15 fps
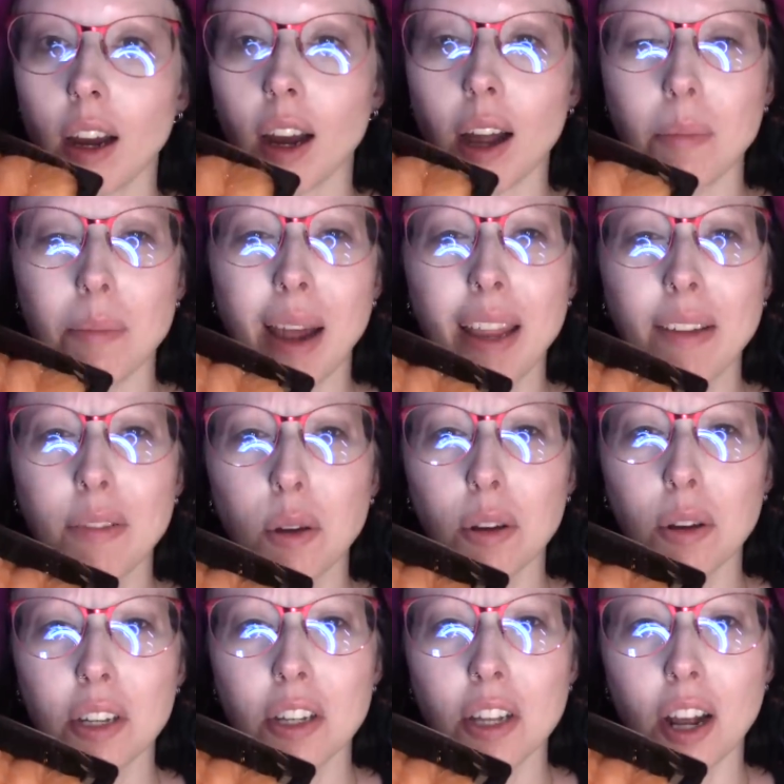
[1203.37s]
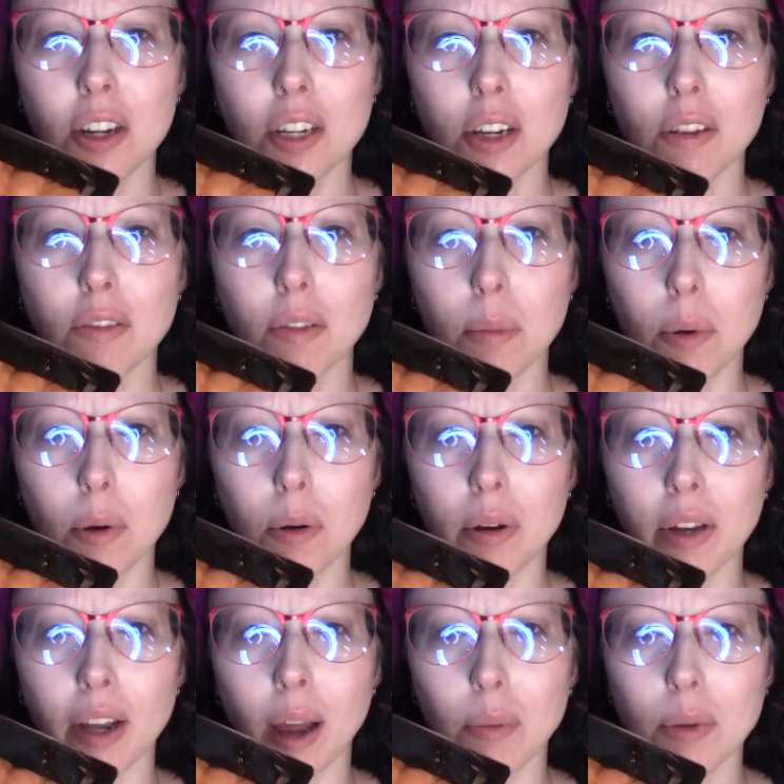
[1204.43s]
I may have gone a touch
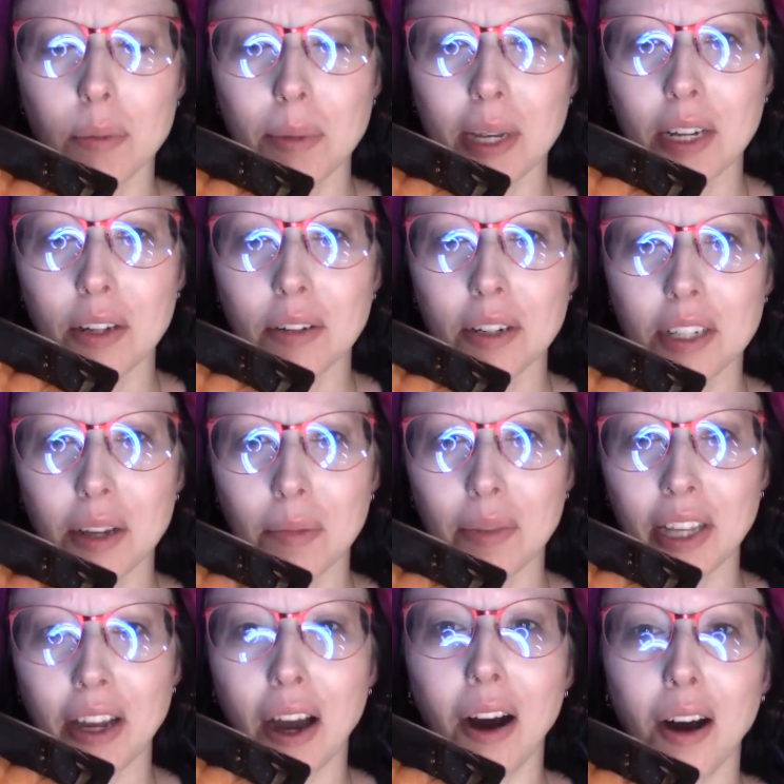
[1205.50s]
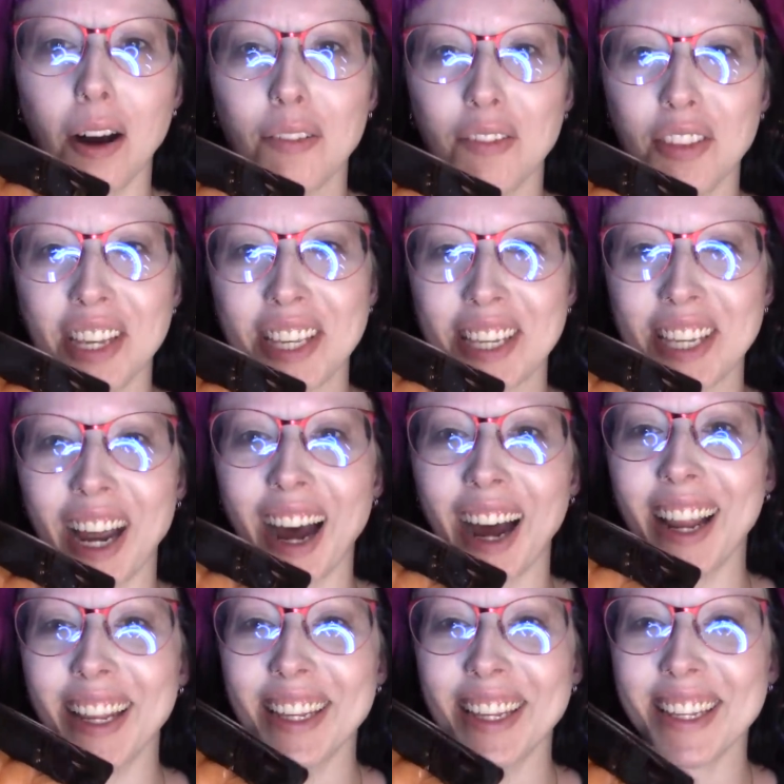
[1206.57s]
overboard. I was picturing something half this
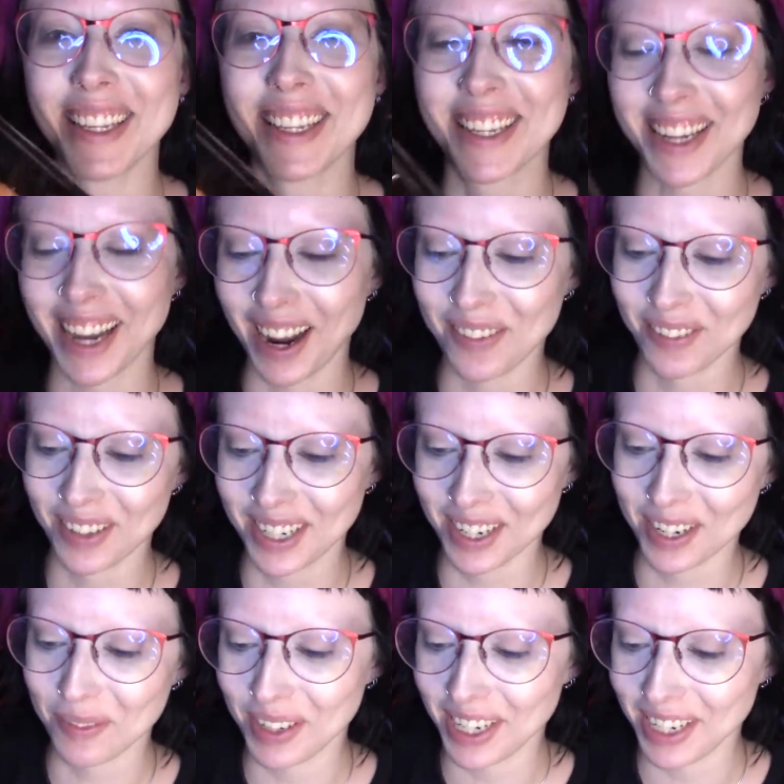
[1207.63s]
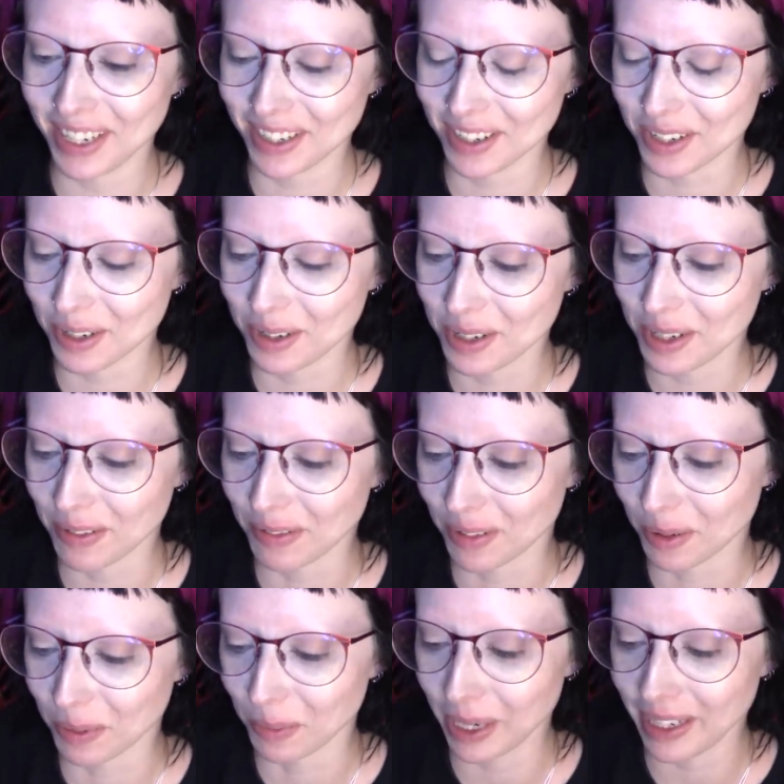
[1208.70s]
size. I'm gonna be eating sushi for
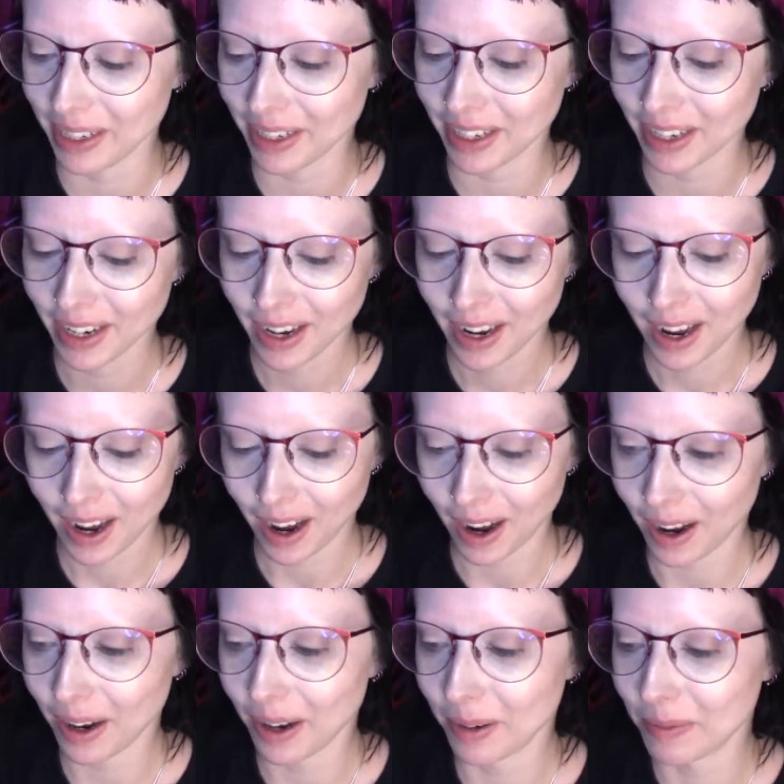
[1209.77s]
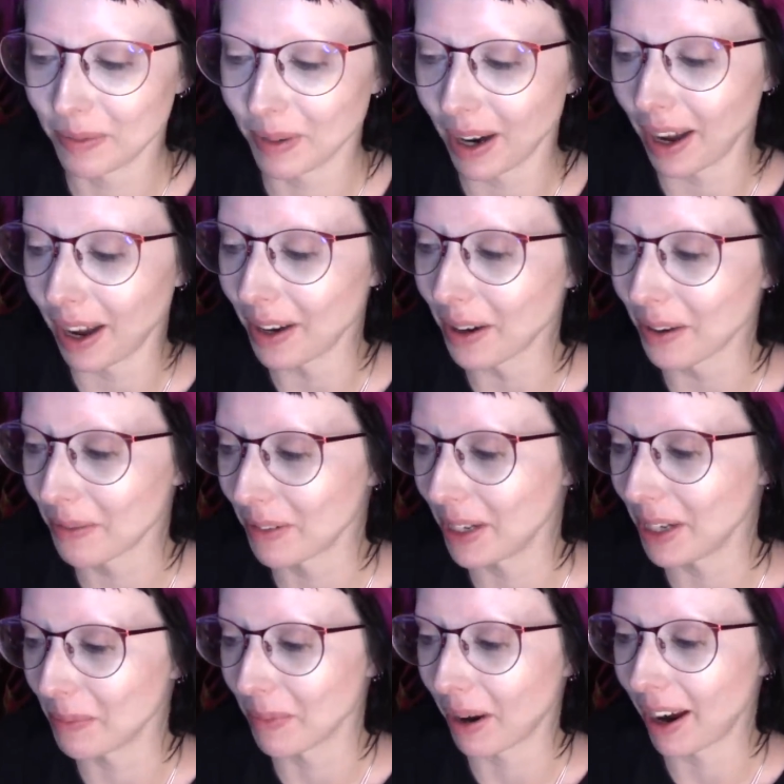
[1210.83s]
a week. I don't
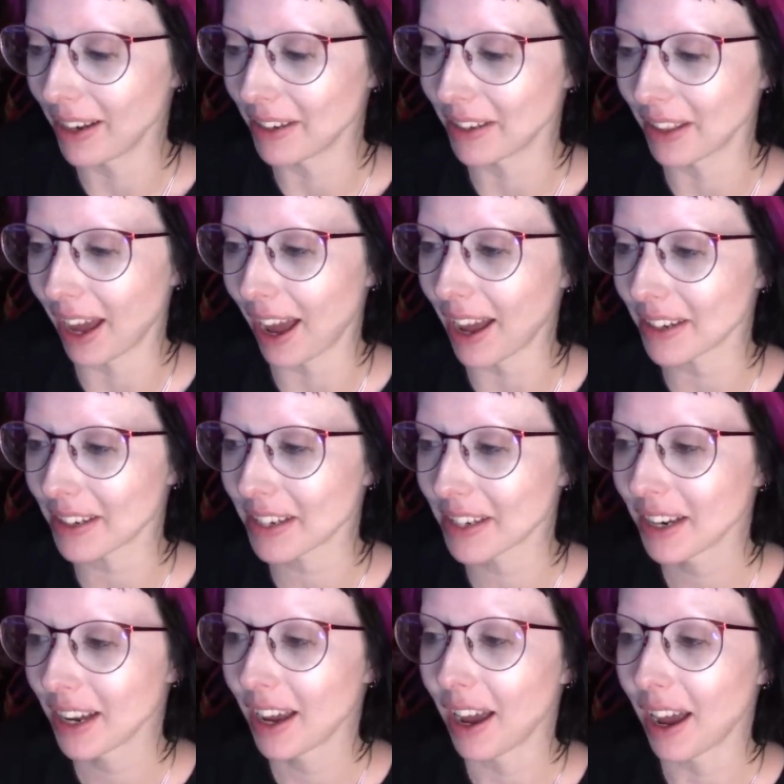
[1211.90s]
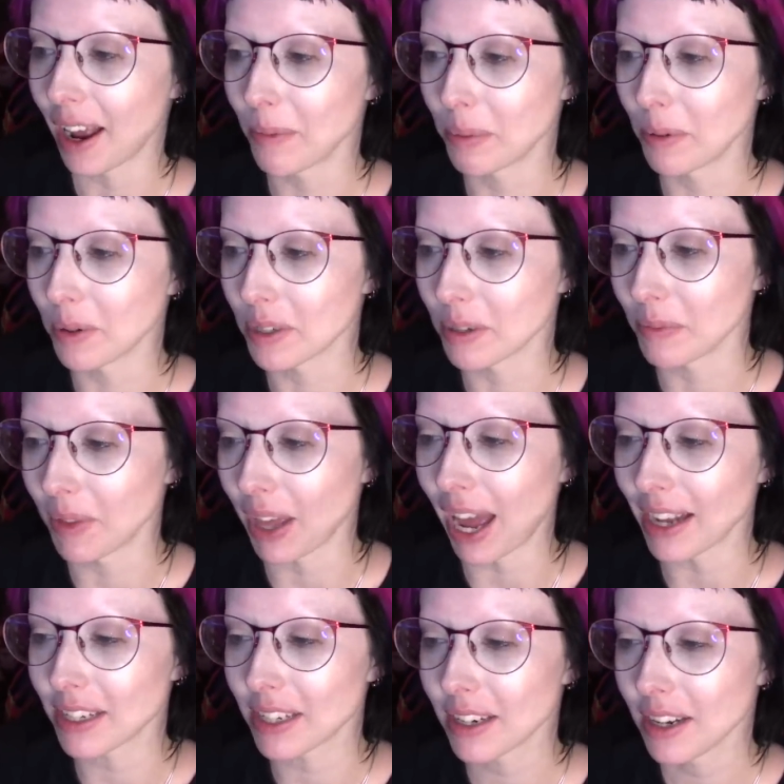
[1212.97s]
really mind that. I bought
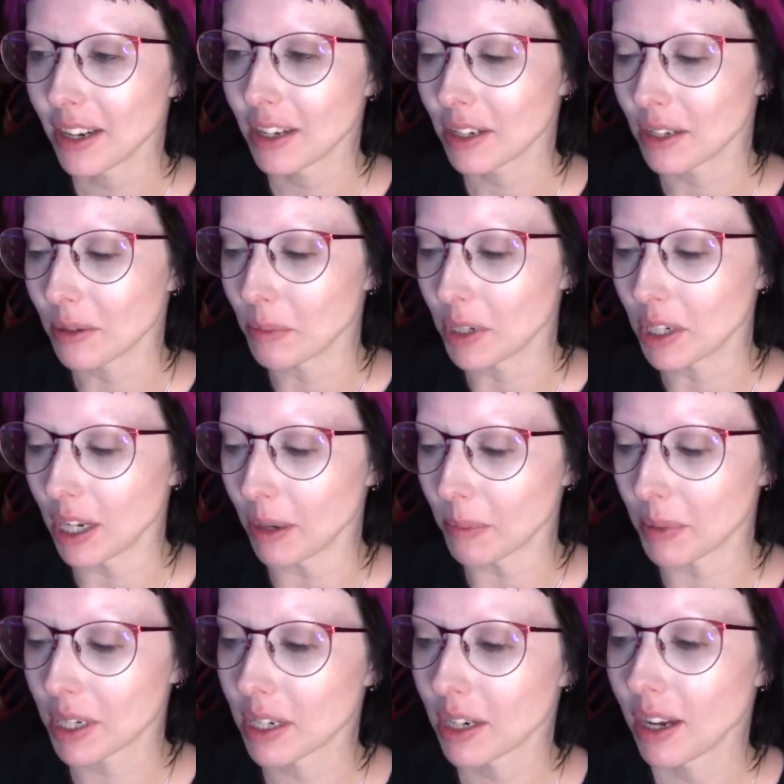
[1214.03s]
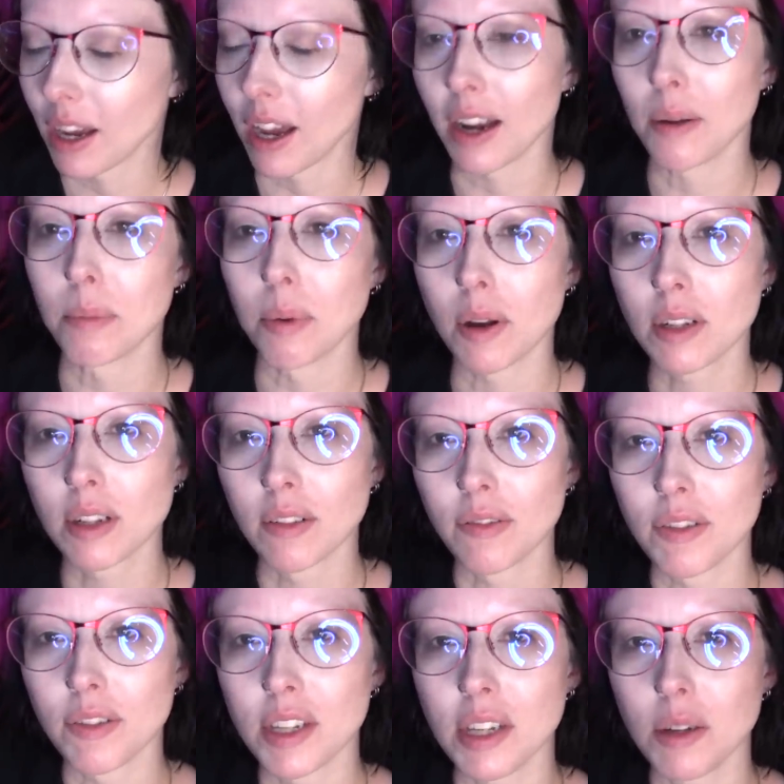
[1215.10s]
some chips, and a bottle of
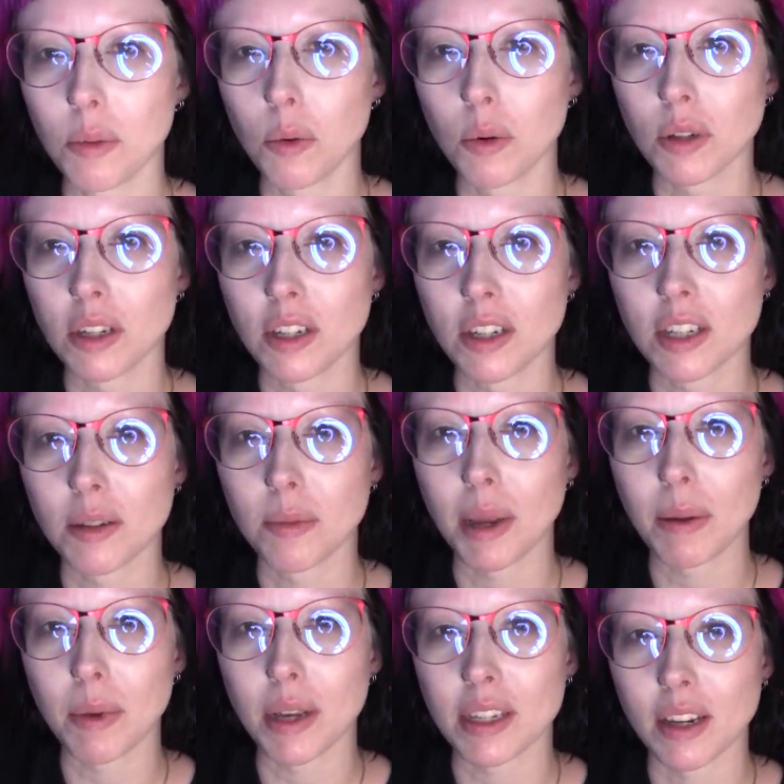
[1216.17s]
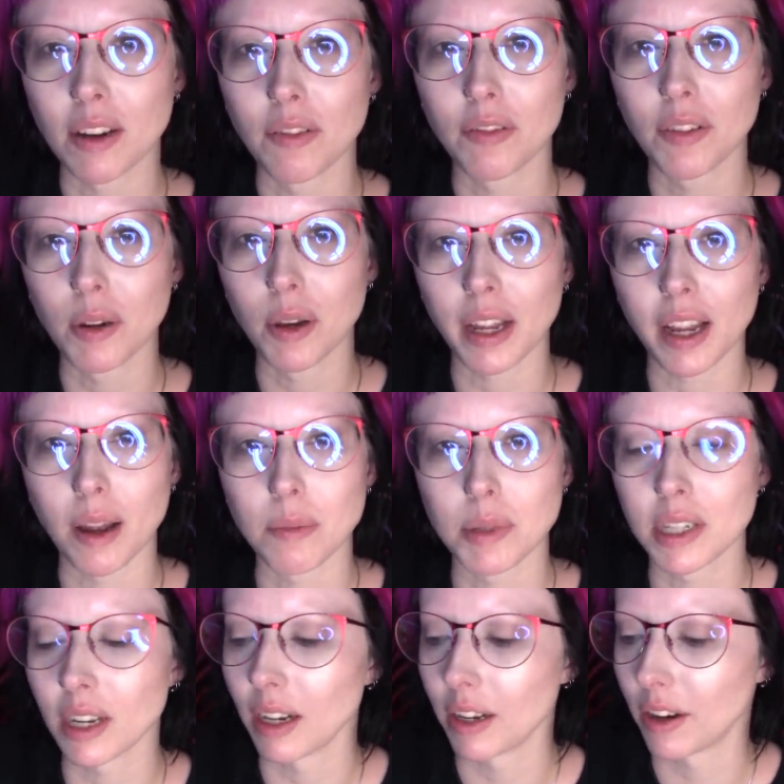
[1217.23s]
fizzy water just to make myself feel like I'm
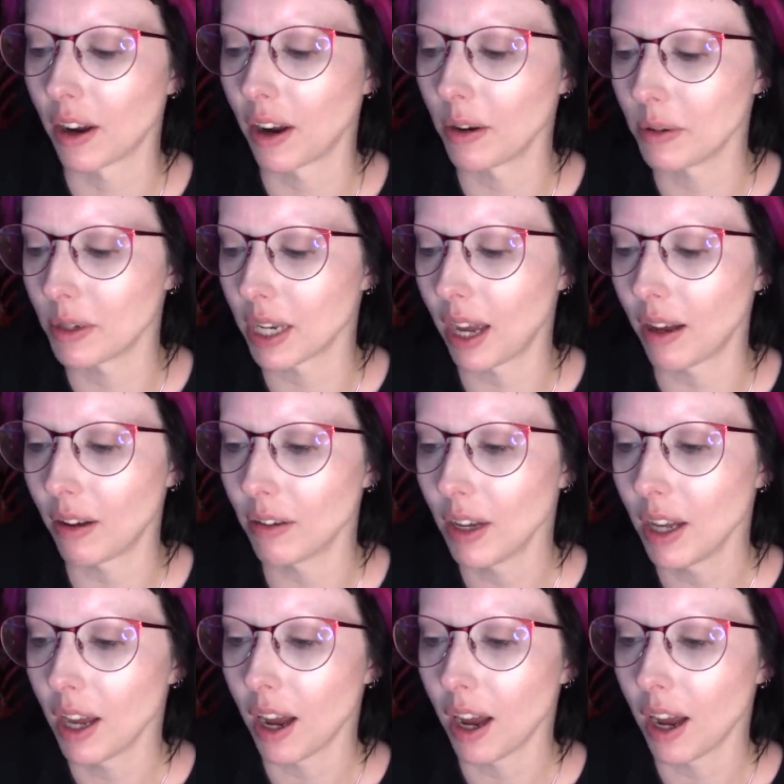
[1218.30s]
still in a hotel.